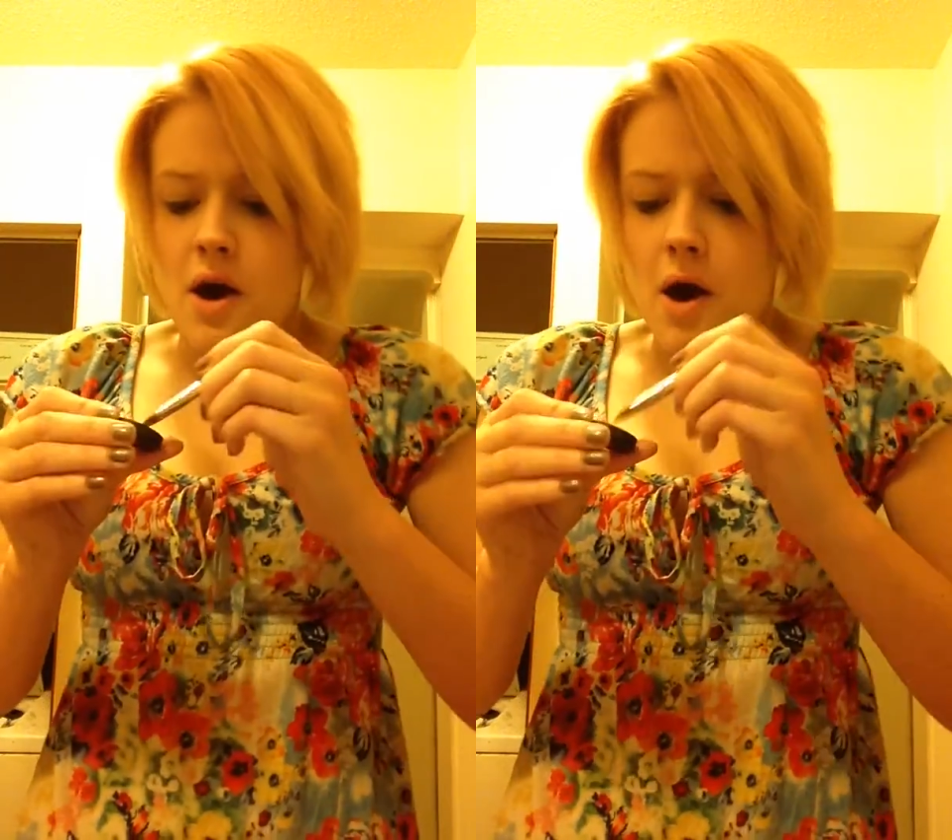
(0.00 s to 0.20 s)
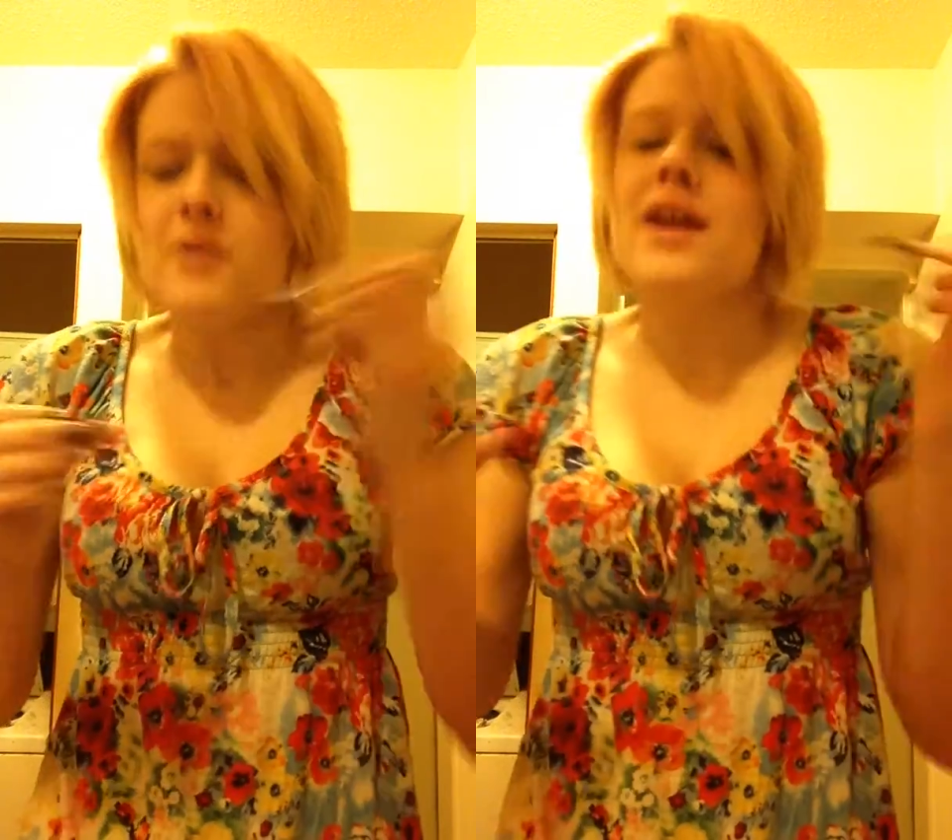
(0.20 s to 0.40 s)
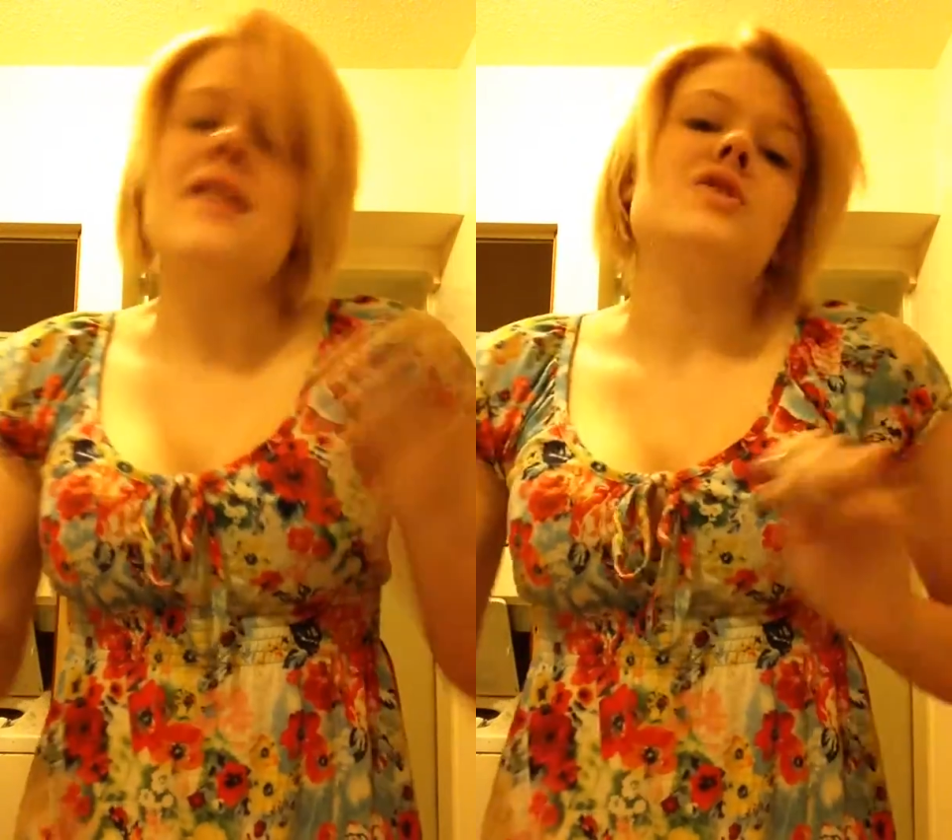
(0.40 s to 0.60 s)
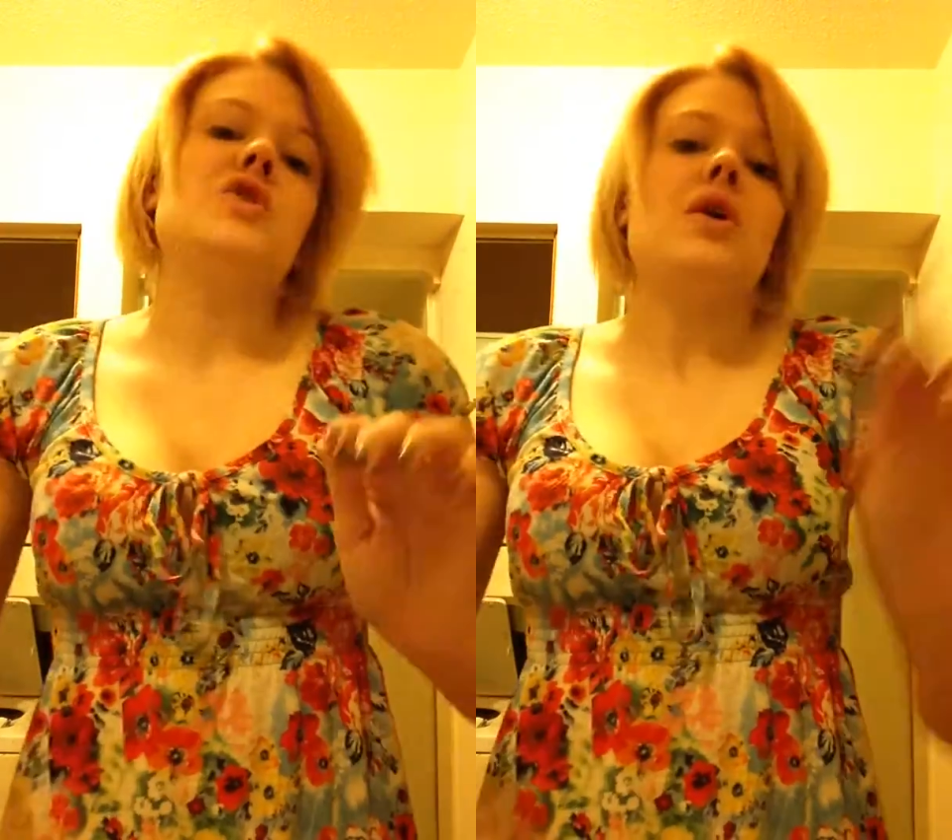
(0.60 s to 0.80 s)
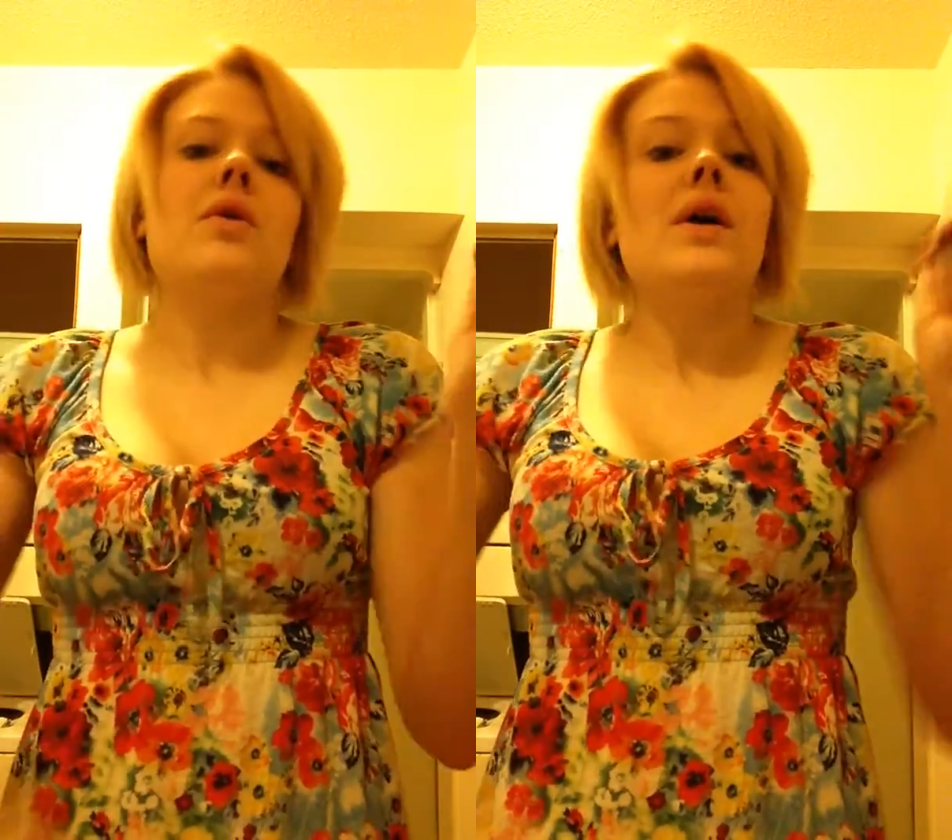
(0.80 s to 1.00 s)
Okay,
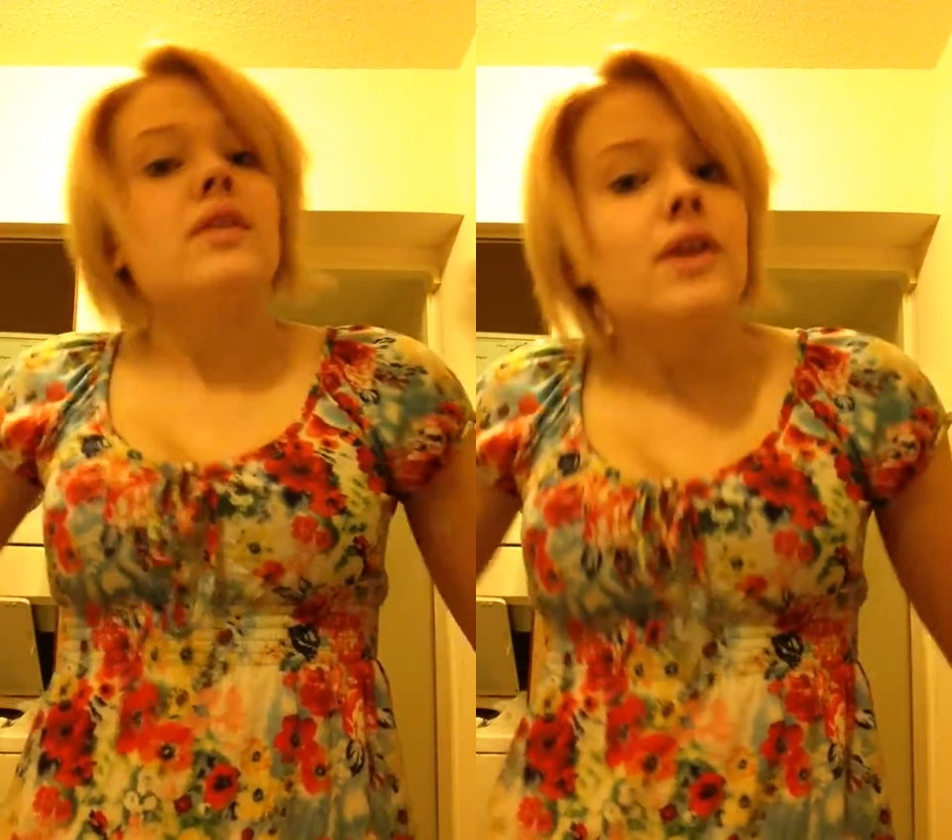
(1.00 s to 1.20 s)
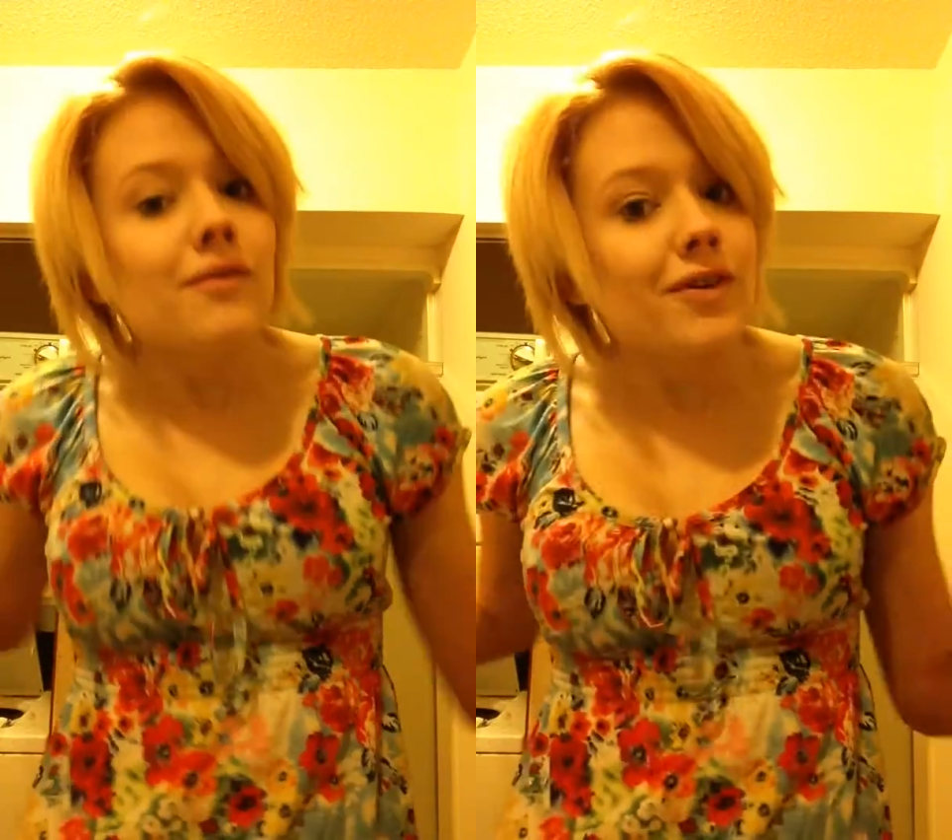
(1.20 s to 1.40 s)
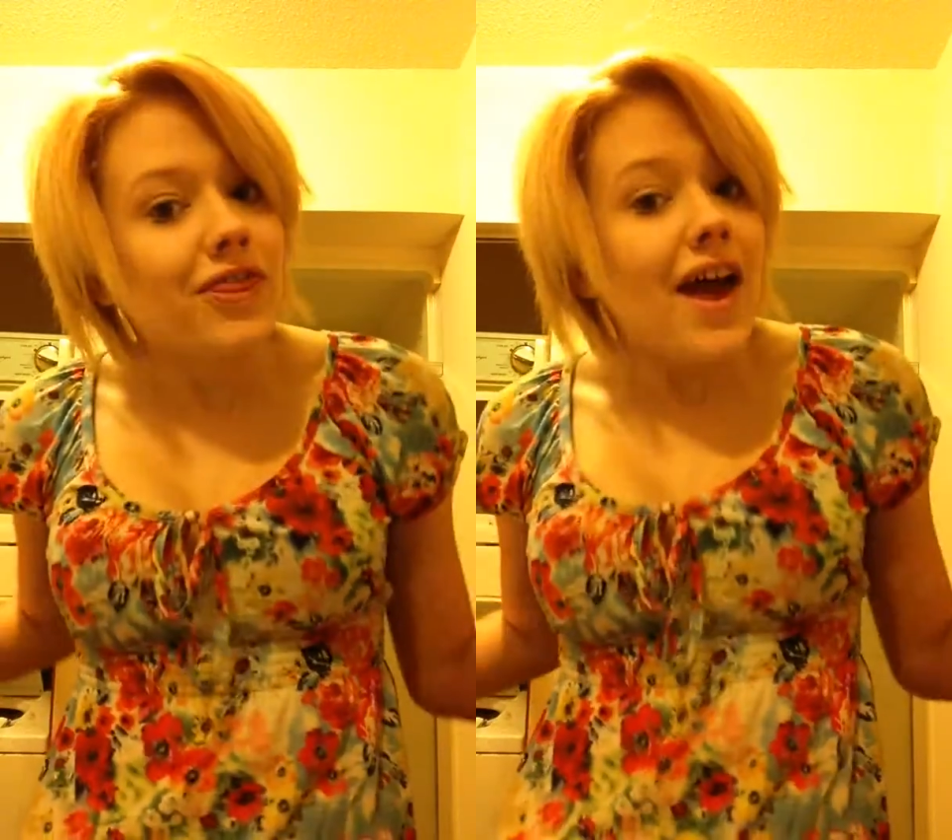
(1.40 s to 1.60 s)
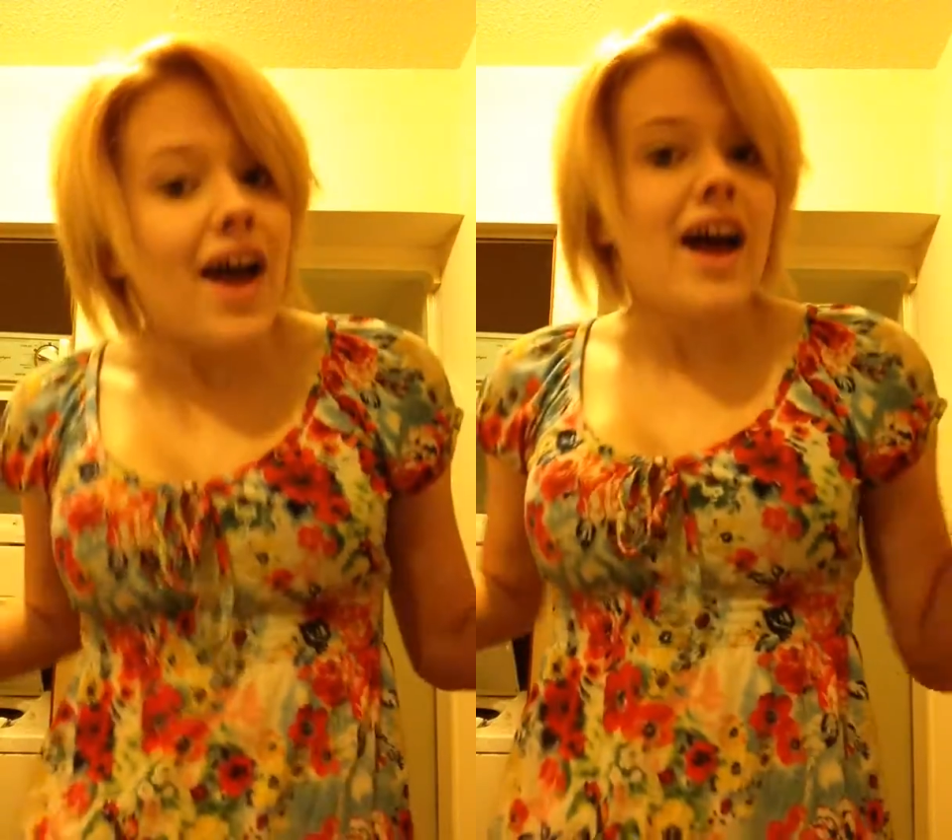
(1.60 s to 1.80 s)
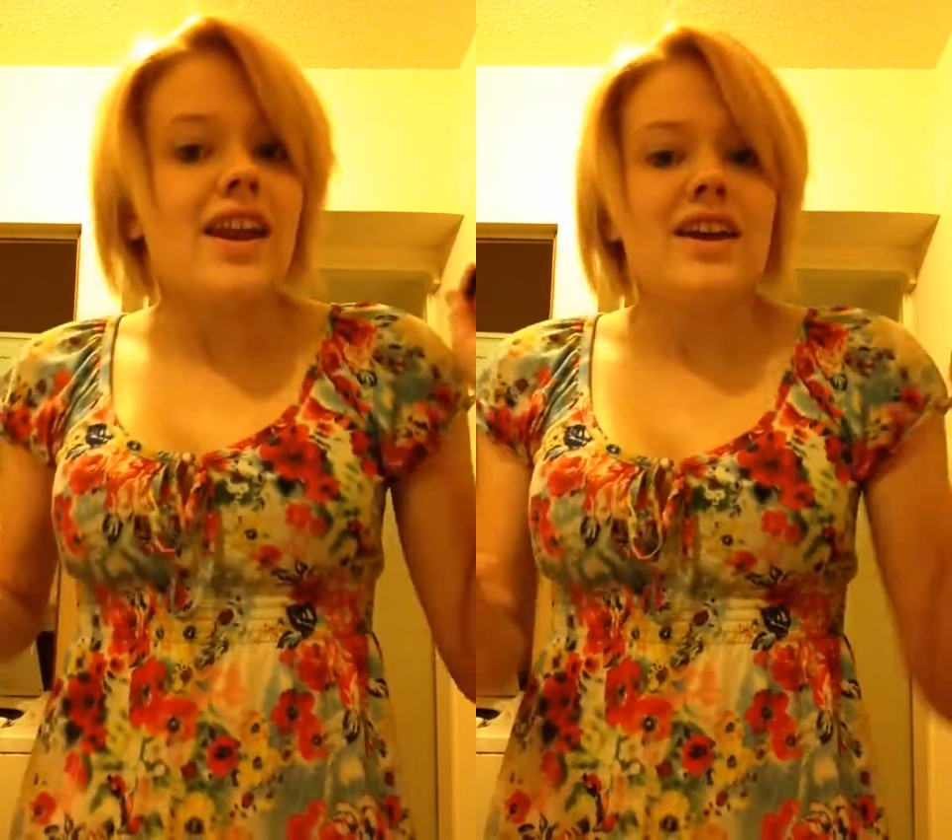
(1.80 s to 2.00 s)
so enough with
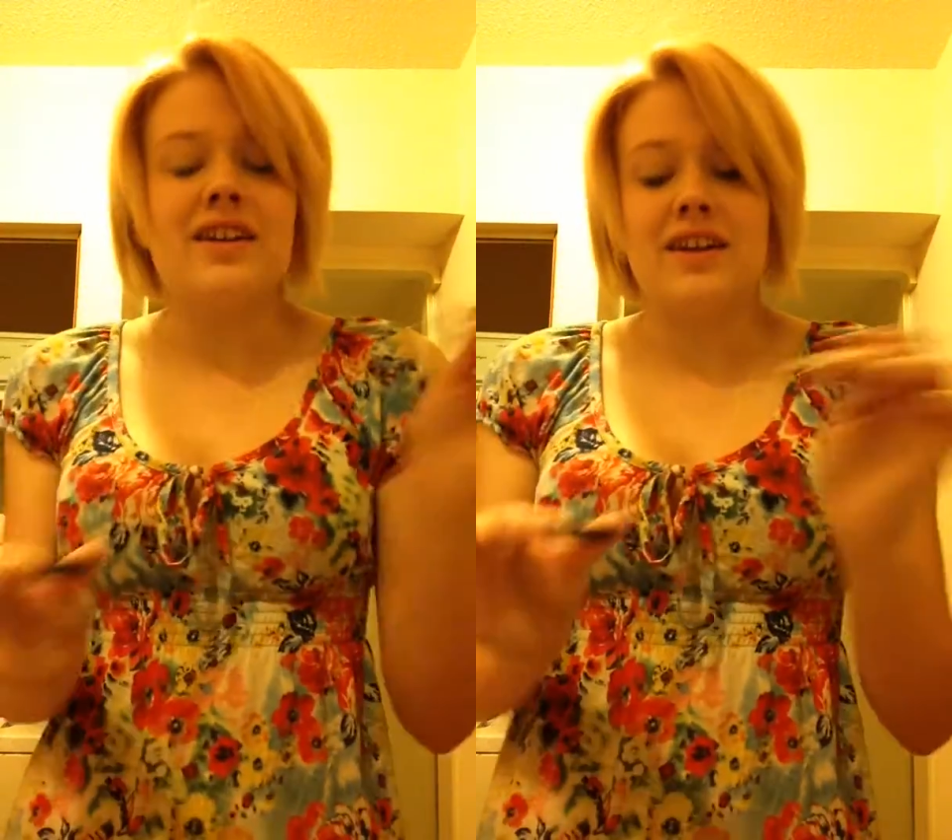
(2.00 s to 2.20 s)
that.